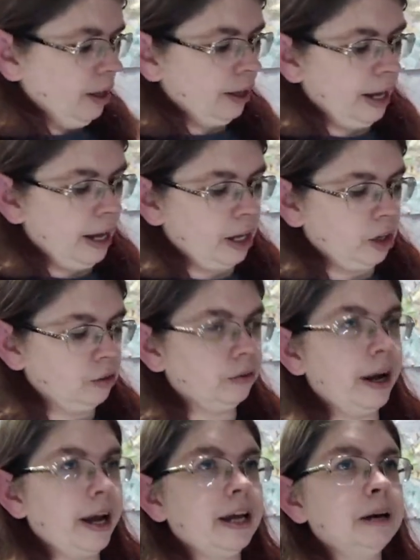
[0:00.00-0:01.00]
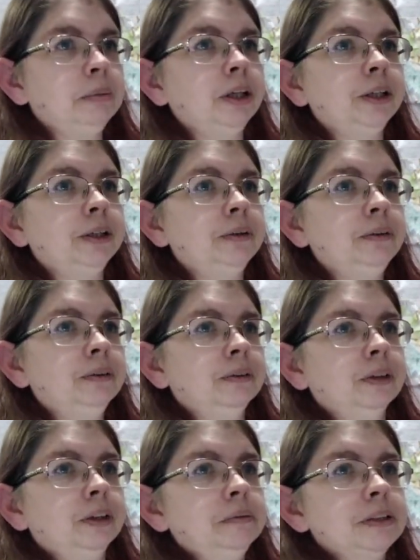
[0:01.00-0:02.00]
We got a gray and a blue.
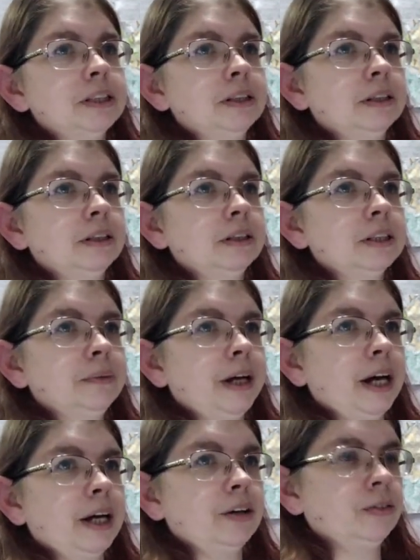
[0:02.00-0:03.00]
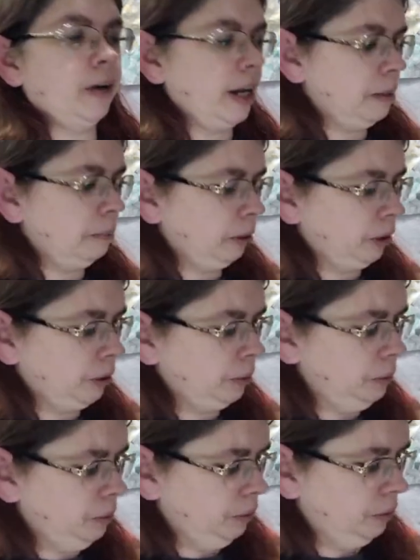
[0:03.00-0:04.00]
Oops. So we got a gray and a blue.